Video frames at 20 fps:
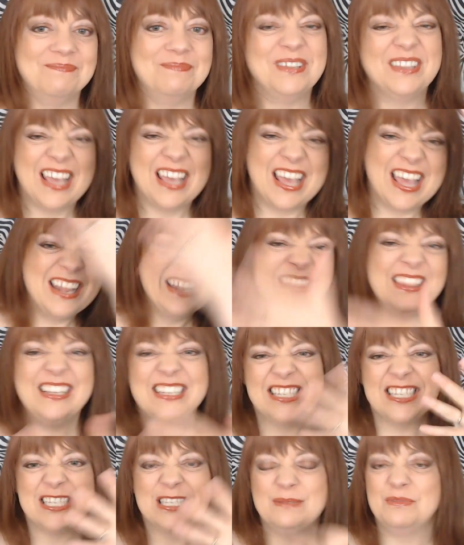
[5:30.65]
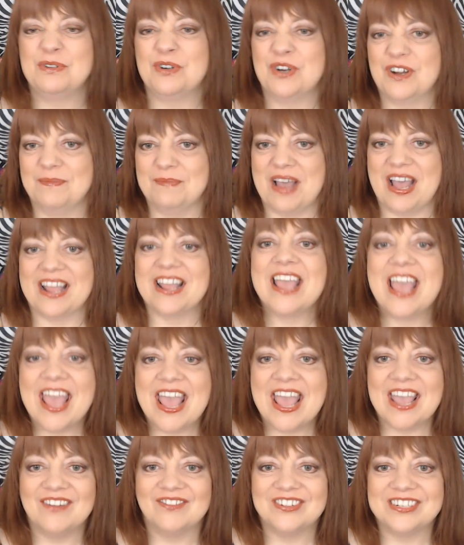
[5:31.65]
But this is more of my
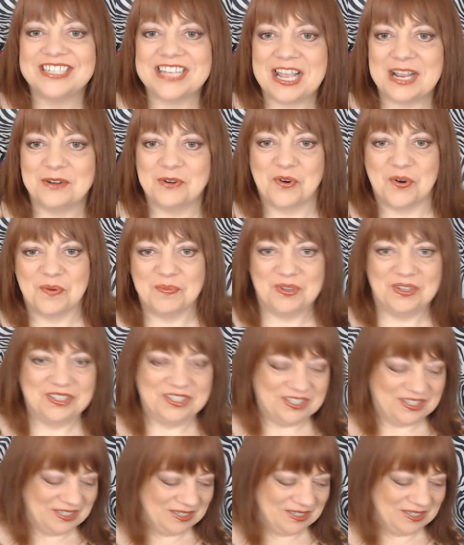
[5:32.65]
everyday normal look.